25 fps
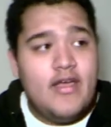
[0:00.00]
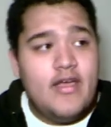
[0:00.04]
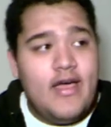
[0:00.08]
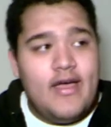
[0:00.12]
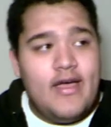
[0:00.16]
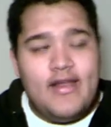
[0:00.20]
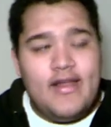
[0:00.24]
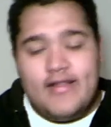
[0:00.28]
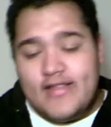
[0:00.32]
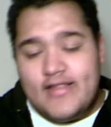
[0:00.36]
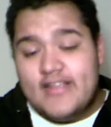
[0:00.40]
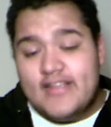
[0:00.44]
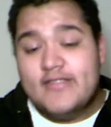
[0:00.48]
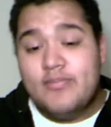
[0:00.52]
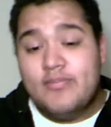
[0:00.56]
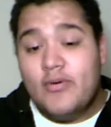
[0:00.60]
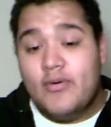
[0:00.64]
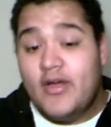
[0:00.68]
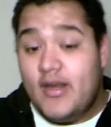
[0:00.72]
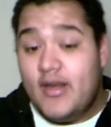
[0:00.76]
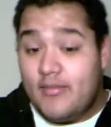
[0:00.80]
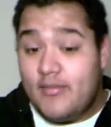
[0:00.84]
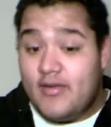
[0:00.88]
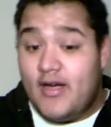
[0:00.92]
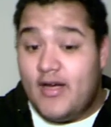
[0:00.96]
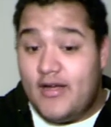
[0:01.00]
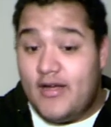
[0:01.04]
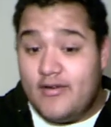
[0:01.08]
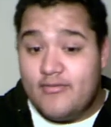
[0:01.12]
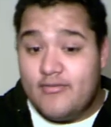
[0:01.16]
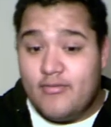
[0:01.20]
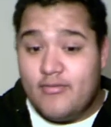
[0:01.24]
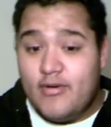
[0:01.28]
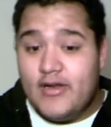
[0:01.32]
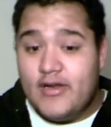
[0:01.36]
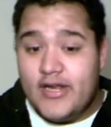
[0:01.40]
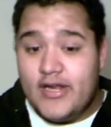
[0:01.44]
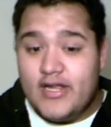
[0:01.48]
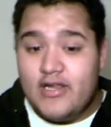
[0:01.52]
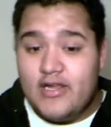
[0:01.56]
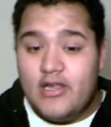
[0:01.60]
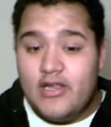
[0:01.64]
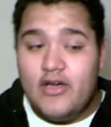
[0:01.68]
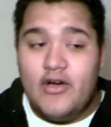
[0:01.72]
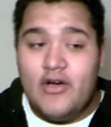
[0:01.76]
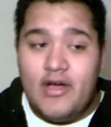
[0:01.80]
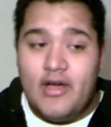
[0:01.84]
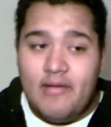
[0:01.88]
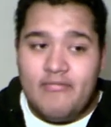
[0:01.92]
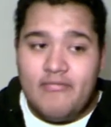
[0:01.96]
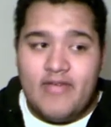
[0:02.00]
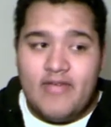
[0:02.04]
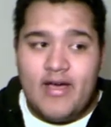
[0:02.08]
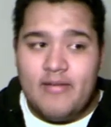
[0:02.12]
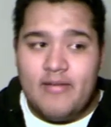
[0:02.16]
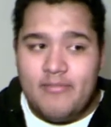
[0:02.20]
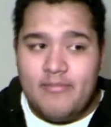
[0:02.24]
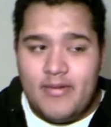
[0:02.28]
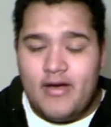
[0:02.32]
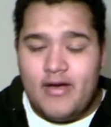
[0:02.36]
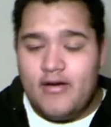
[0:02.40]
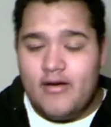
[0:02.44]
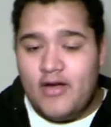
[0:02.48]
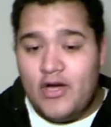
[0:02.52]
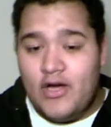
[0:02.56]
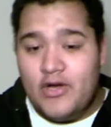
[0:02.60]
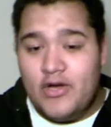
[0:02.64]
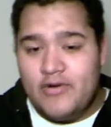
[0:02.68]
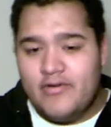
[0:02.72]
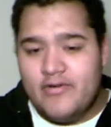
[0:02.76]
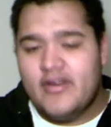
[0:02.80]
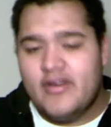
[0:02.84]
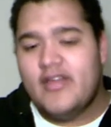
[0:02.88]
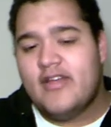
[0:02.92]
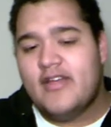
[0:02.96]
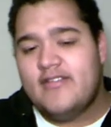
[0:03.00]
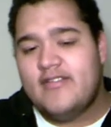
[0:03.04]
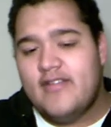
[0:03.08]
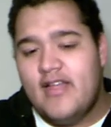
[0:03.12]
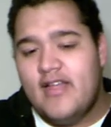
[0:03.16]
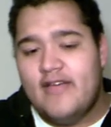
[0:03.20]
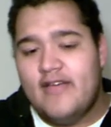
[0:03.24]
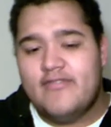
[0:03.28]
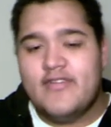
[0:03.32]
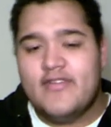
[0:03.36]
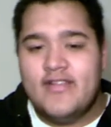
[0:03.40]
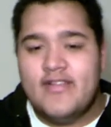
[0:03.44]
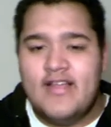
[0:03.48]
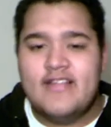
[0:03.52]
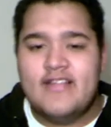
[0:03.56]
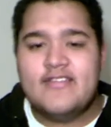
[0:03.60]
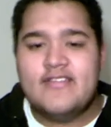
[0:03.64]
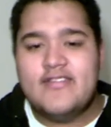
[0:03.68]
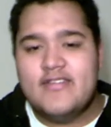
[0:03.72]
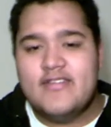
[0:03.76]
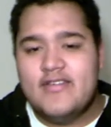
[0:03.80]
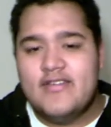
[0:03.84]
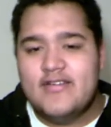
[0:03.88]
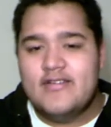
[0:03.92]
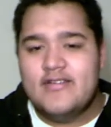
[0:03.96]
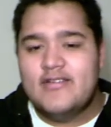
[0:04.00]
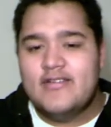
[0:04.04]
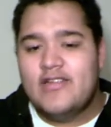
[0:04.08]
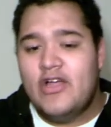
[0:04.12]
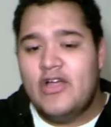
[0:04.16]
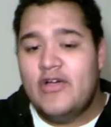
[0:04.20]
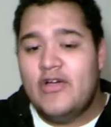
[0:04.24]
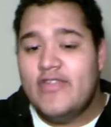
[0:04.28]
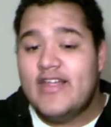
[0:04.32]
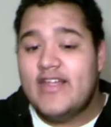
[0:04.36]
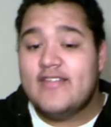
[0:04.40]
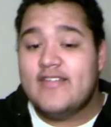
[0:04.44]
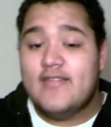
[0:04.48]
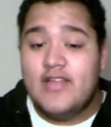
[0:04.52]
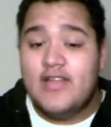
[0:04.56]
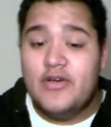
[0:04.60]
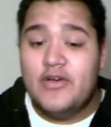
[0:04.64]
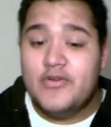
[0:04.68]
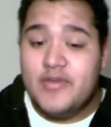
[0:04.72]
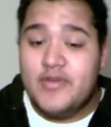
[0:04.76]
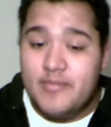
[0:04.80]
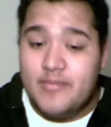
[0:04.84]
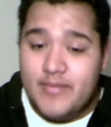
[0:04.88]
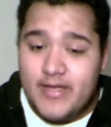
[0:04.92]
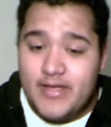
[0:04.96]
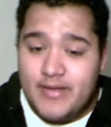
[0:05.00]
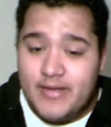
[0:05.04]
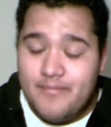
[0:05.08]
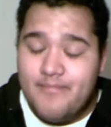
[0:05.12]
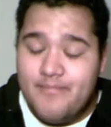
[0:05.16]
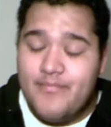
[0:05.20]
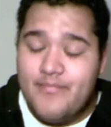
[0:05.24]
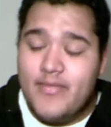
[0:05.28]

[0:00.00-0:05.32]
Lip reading: And at this point, I'm kind of running low. I've got about 100 gigs left, and that's still low. That's low to me.